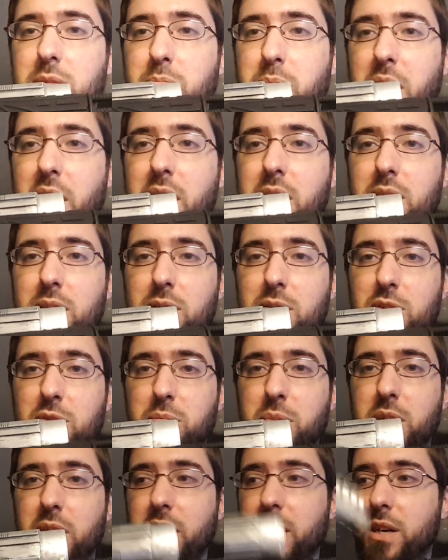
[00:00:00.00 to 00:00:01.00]
back a little
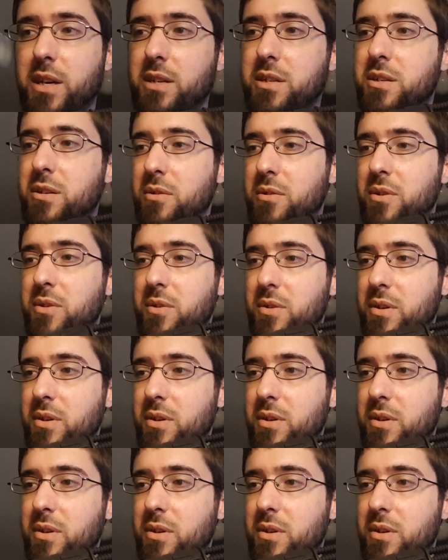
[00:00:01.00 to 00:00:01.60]
bit like I shown you